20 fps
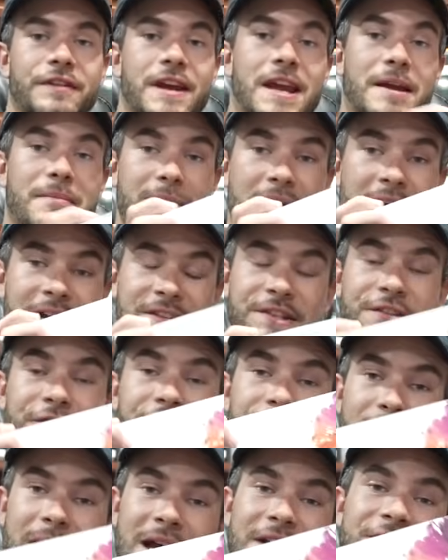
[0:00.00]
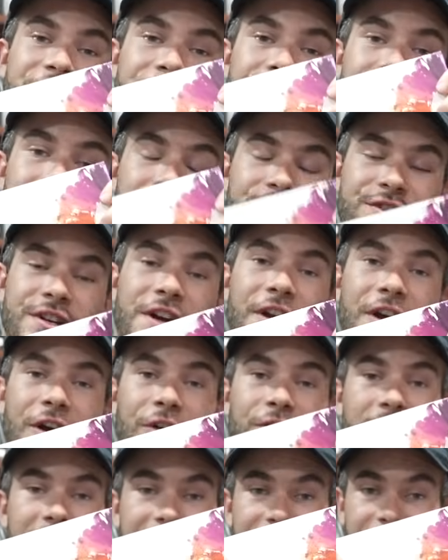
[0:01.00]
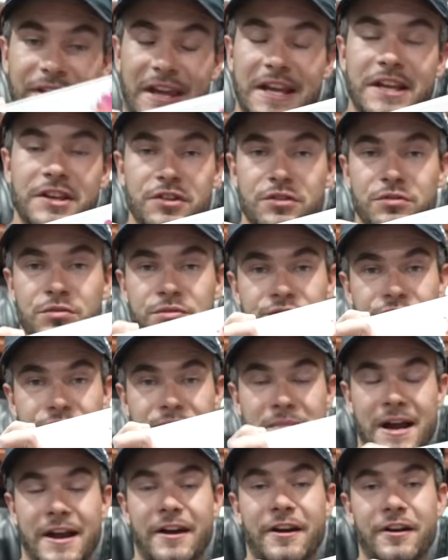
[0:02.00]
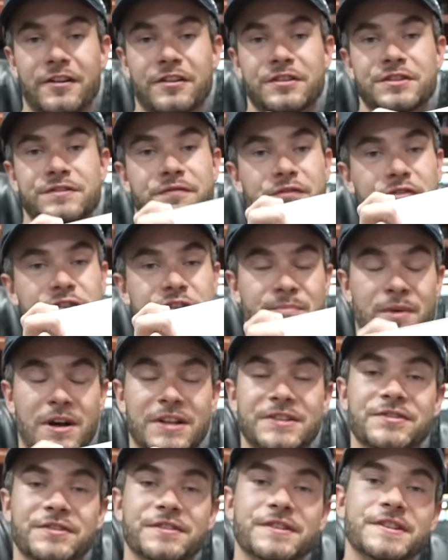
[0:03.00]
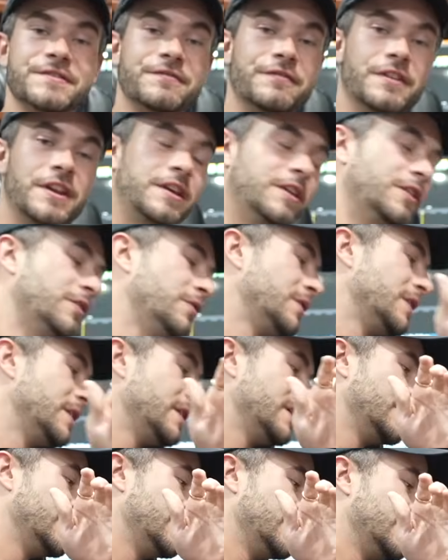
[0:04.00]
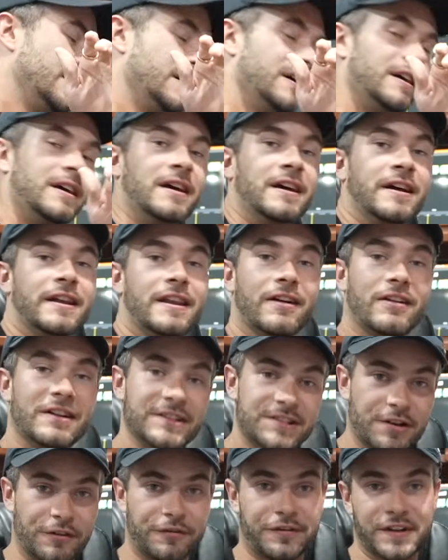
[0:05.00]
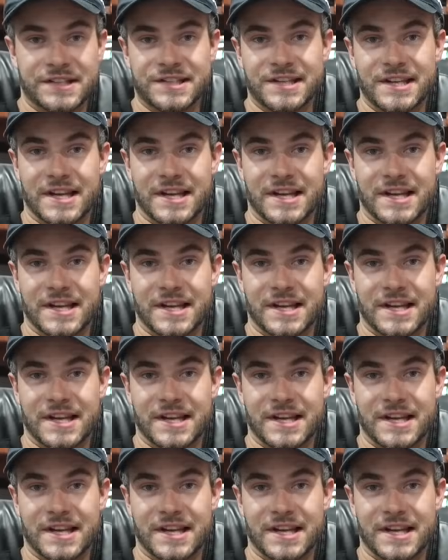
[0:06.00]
a massive shout out and thank you to MyHeritage for sponsoring this video. Now let's go fix the